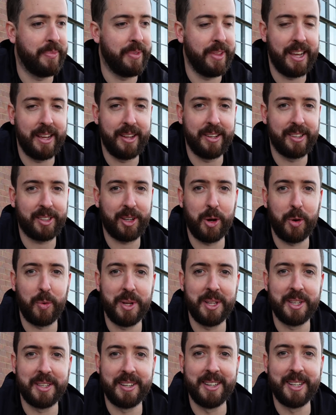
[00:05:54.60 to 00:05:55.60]
It's
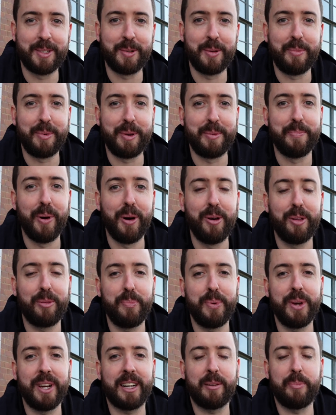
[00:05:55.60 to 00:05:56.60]
coincidence that we both
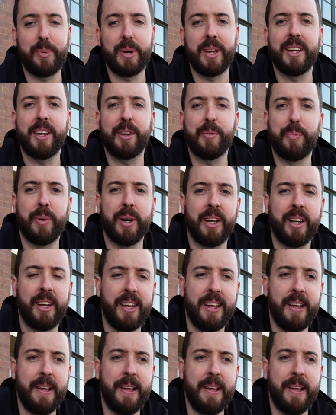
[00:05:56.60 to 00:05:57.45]
picked pink, but